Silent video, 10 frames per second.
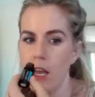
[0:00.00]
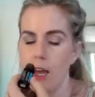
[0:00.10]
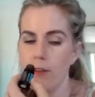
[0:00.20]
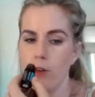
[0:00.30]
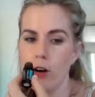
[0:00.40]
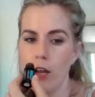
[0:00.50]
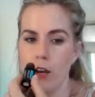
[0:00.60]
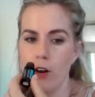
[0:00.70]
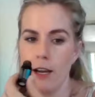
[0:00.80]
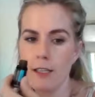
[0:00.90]
have got a
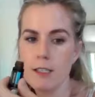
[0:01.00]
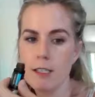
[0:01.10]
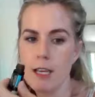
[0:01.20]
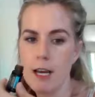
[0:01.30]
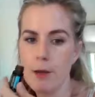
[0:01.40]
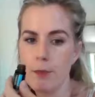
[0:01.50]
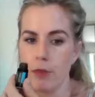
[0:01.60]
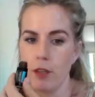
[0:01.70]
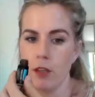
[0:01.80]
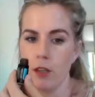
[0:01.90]
nice
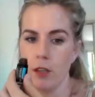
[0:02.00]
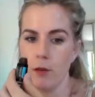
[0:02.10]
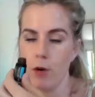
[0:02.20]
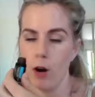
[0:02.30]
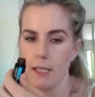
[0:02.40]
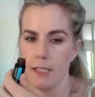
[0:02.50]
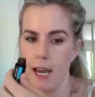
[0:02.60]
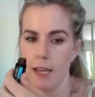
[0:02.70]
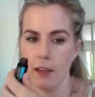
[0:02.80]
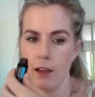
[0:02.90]
price
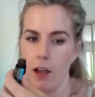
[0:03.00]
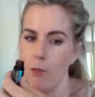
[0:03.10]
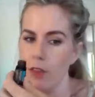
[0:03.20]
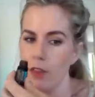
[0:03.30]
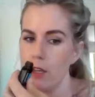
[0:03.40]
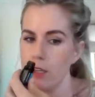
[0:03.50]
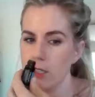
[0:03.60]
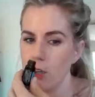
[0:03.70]
tag that come with it.